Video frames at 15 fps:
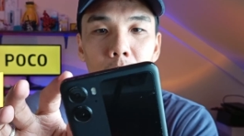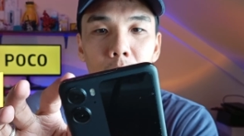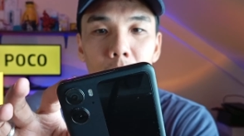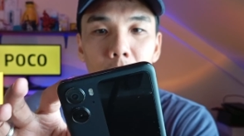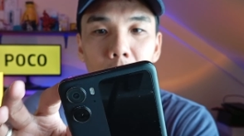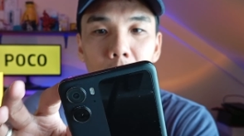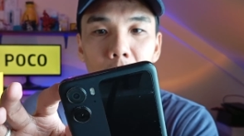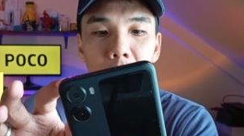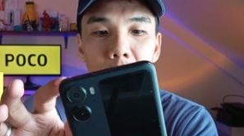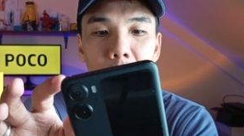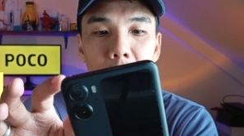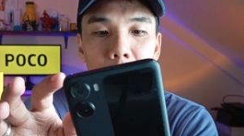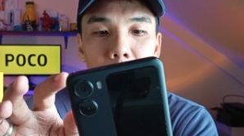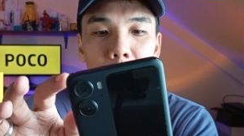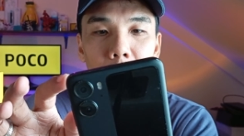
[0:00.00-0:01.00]
we're gonna
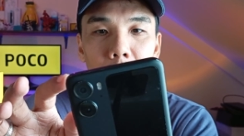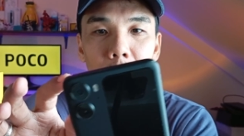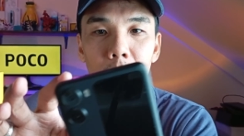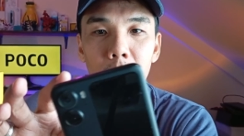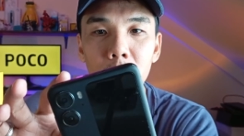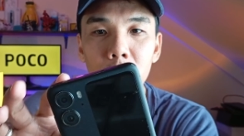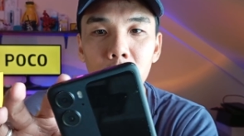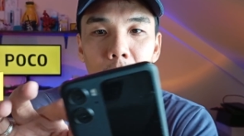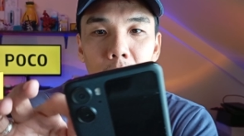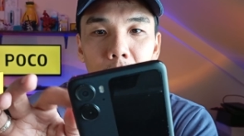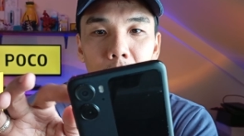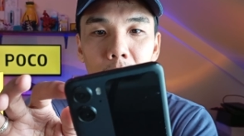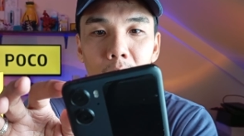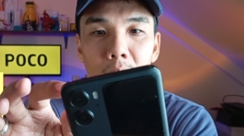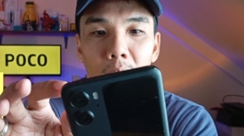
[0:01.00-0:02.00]
try to
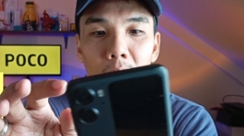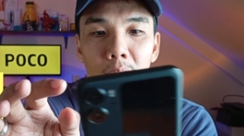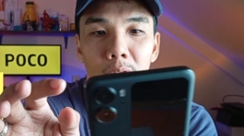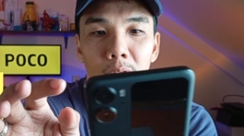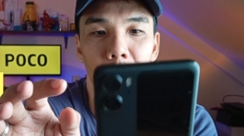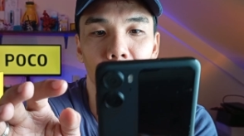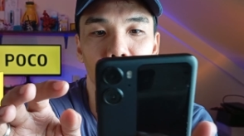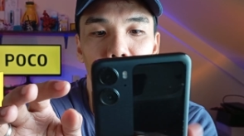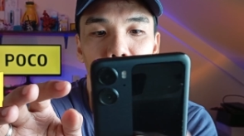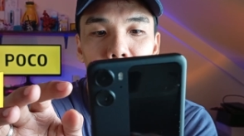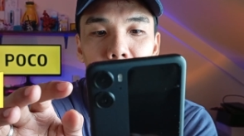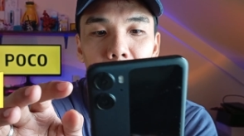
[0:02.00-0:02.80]
scan first.